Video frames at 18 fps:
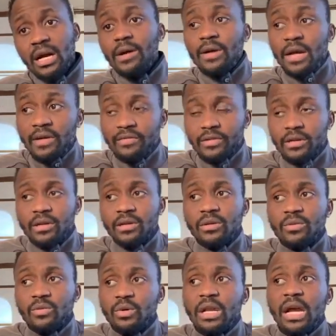However,
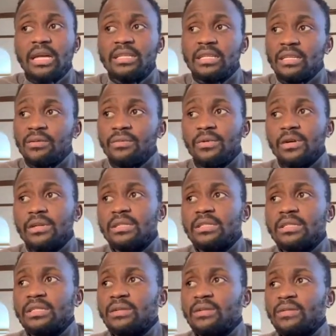what I did
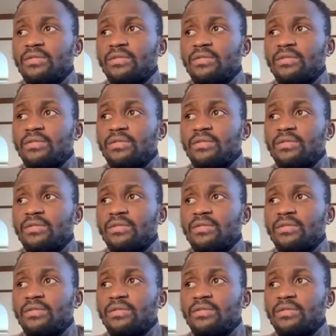was